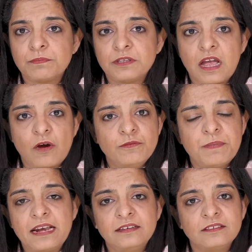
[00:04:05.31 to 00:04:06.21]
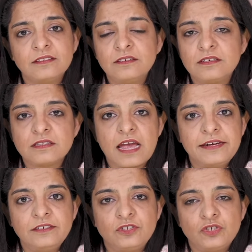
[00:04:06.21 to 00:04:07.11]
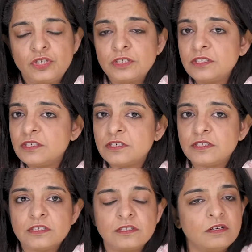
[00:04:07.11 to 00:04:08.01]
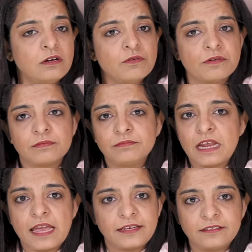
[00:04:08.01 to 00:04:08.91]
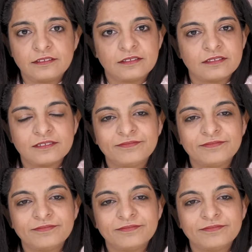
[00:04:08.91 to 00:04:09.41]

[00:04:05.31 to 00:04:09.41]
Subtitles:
without balance, the design just doesn't look nice.